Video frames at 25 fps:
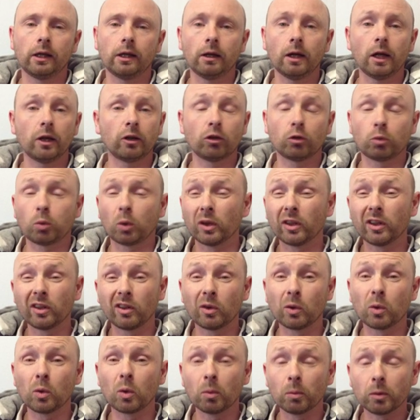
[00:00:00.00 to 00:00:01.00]
I just wanted to
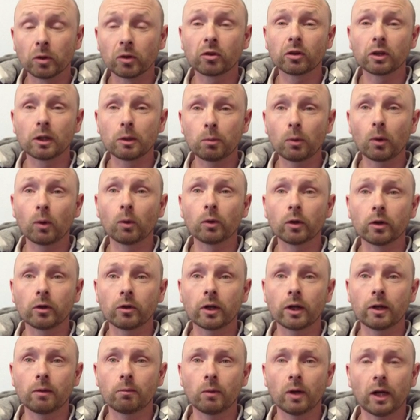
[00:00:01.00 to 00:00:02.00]
go home and sleep all the
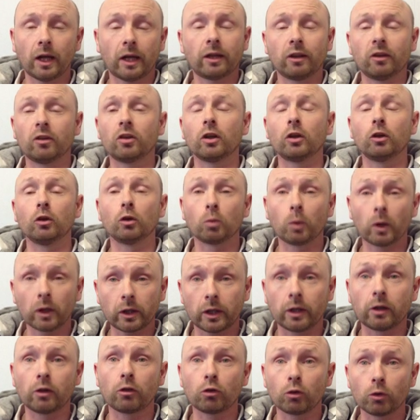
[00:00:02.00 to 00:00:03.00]
time. I continued
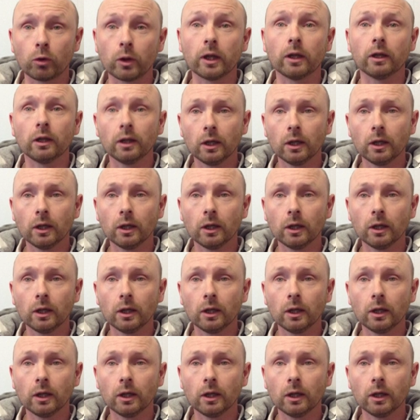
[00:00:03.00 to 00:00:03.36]
working through it.